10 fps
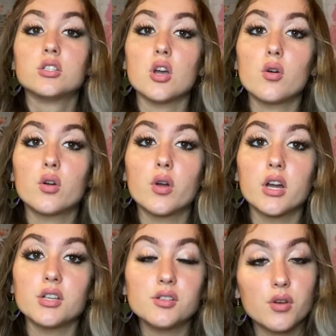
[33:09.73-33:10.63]
So
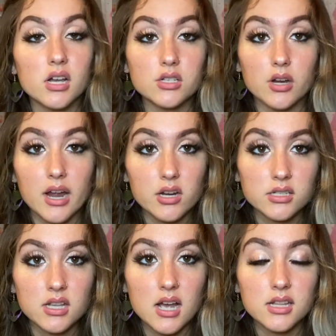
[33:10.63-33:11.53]
Aquarius, you guys are air
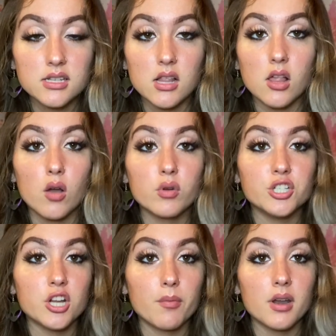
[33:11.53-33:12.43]
signs along with
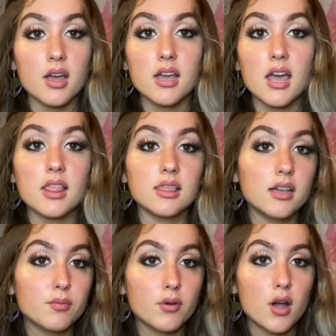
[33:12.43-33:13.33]
Gemini and
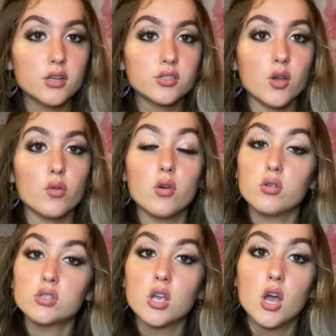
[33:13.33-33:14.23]
Libra, so
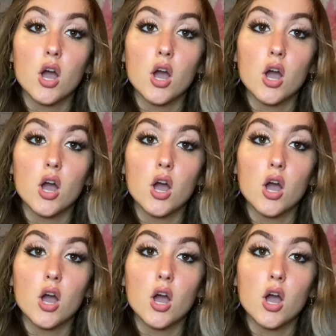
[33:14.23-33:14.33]
those